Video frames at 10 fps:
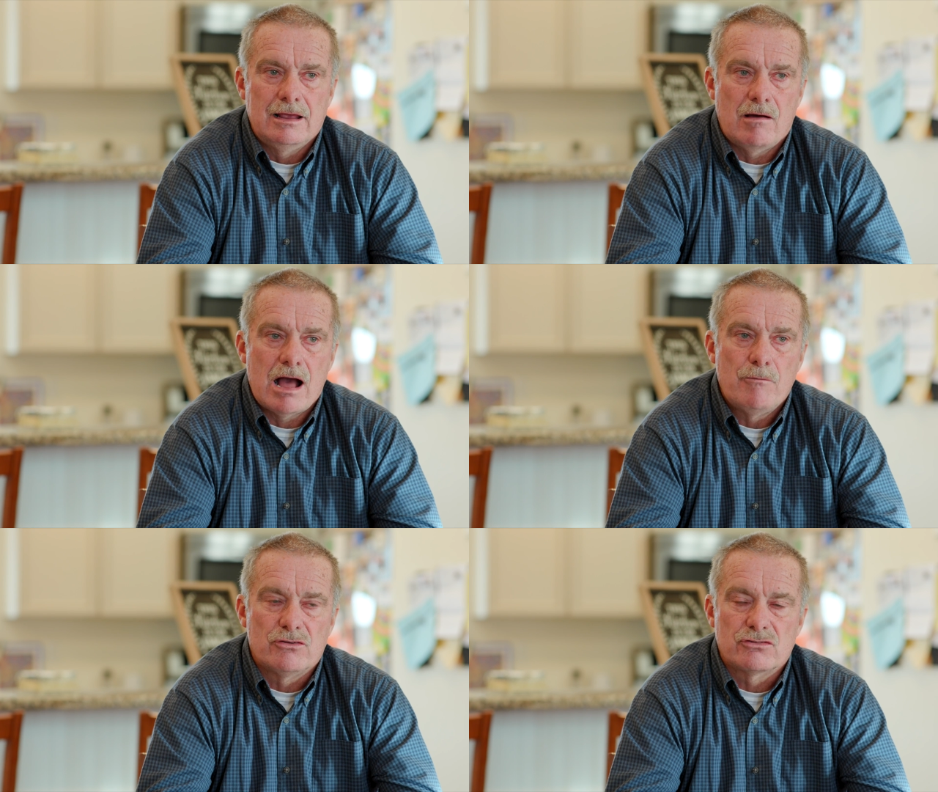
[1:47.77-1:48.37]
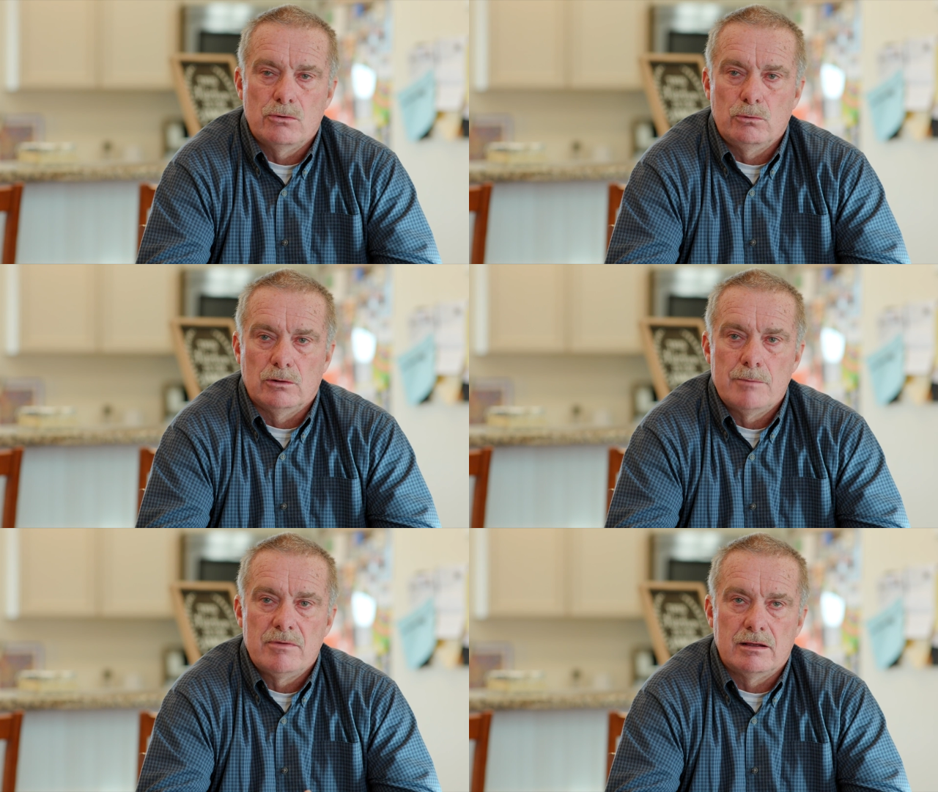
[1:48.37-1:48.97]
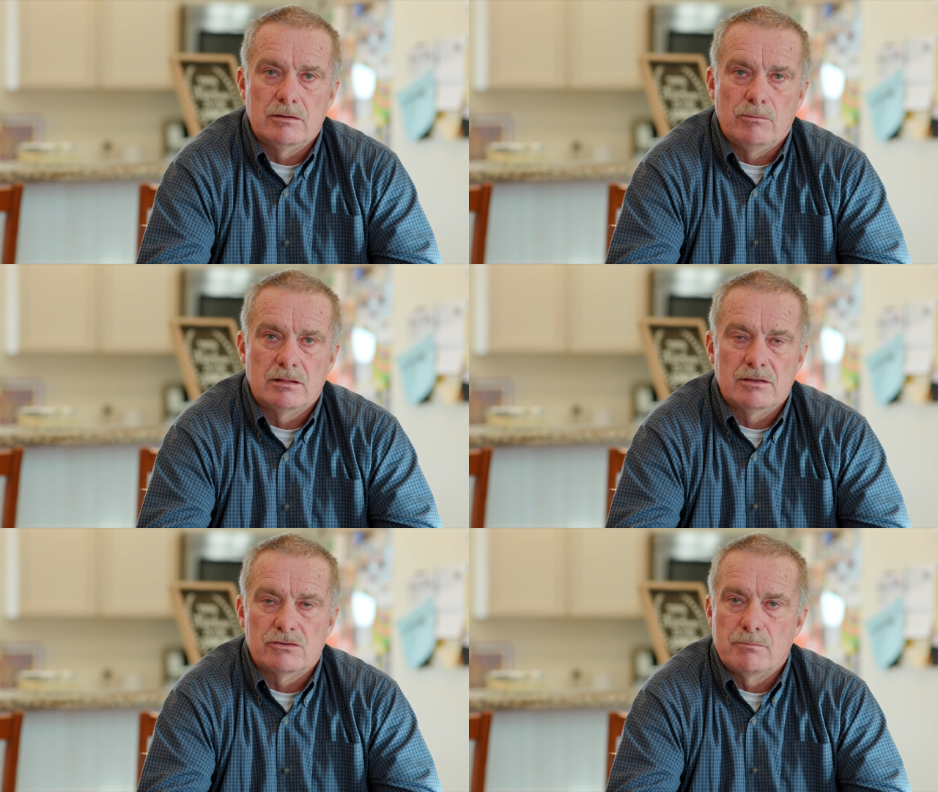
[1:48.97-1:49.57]
I was so limited
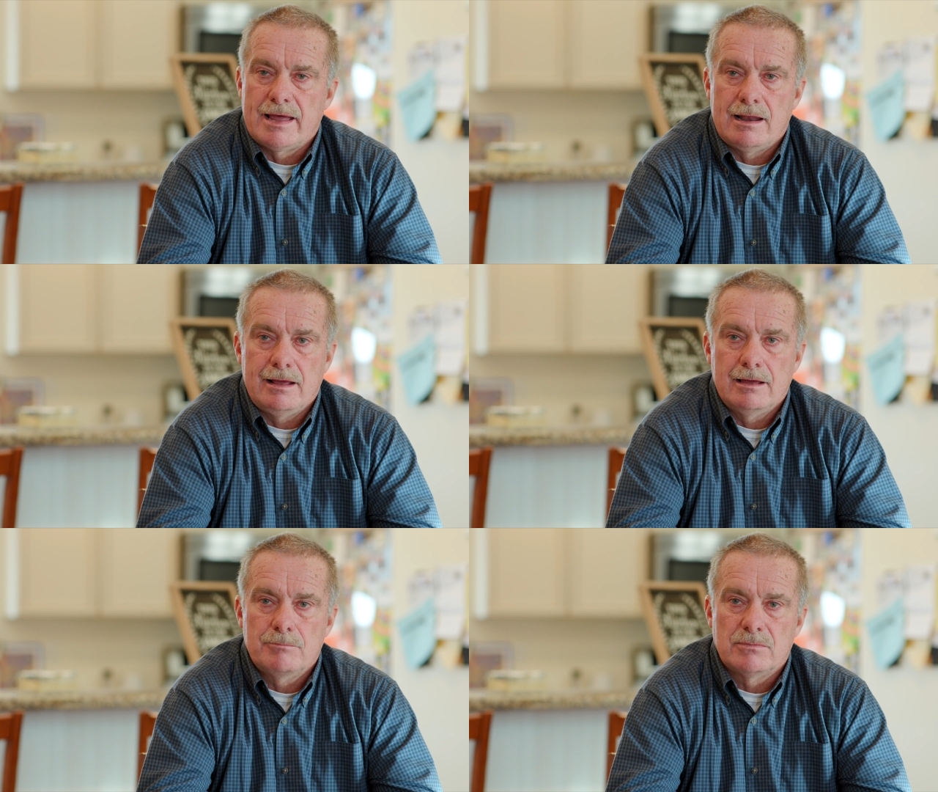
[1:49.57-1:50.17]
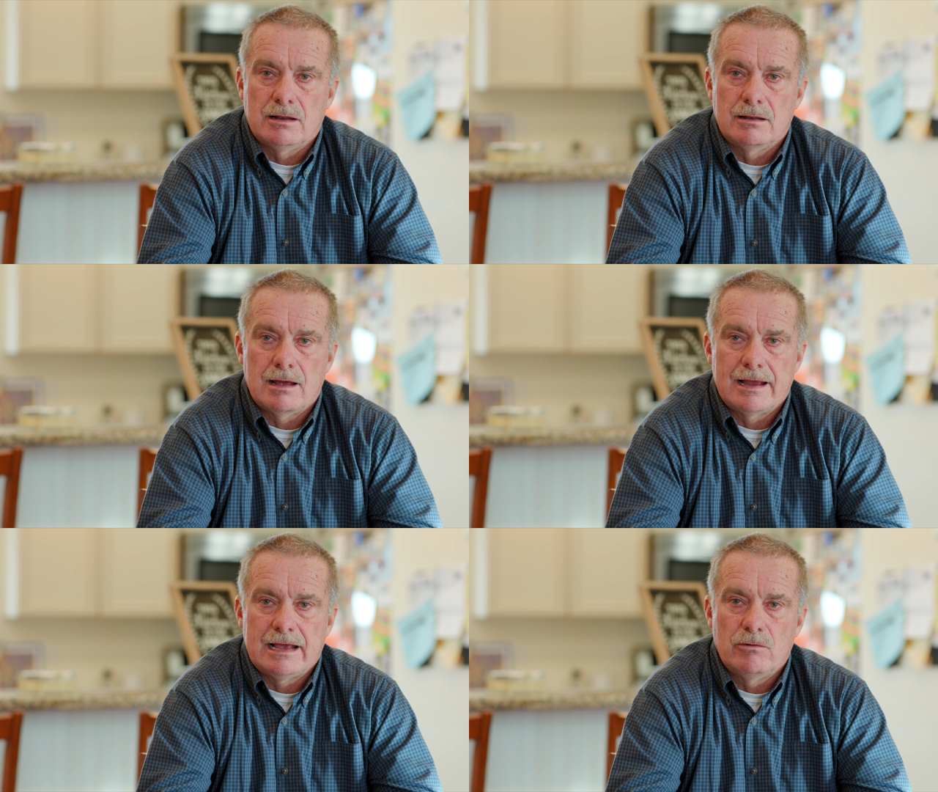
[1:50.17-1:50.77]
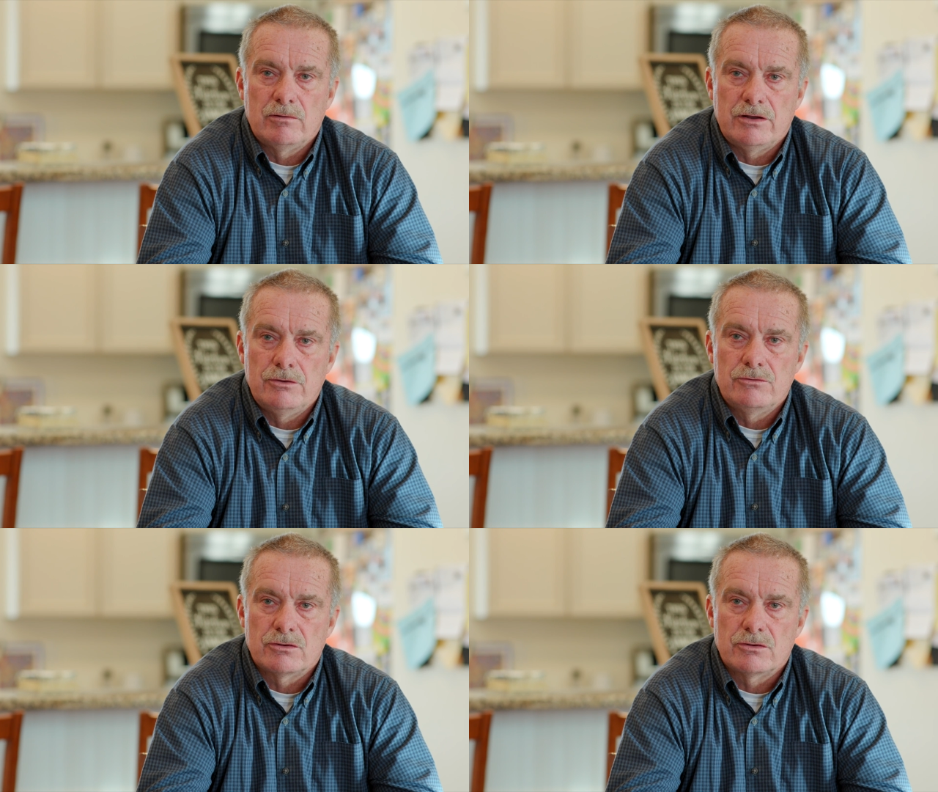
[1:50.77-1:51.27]
with this bad hip that I could only do